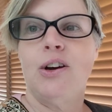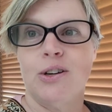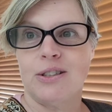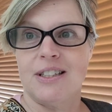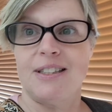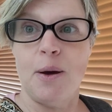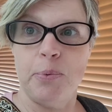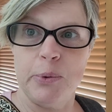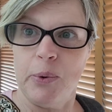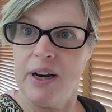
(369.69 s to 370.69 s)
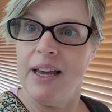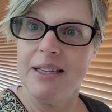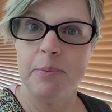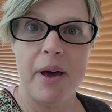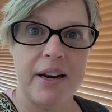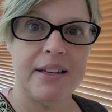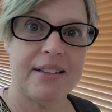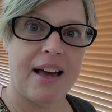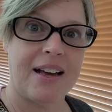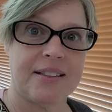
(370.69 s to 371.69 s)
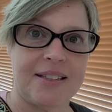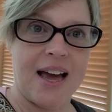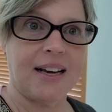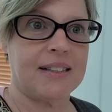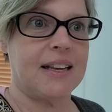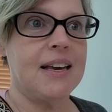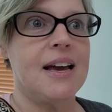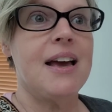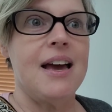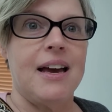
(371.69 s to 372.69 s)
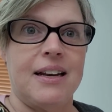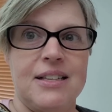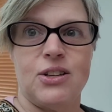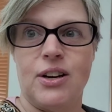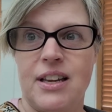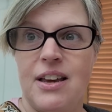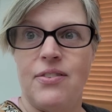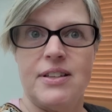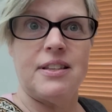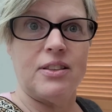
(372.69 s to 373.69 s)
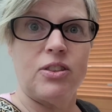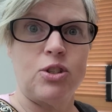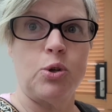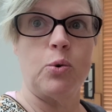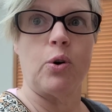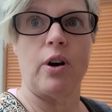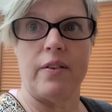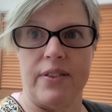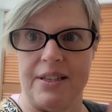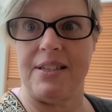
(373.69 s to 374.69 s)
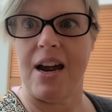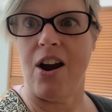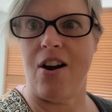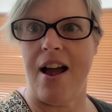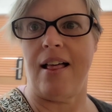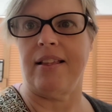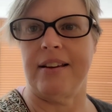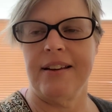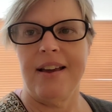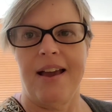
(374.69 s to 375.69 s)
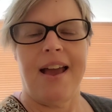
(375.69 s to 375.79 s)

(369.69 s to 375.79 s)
hooked us up with one of his buddies that has a taxi and he's gonna give us a tour of the entire island.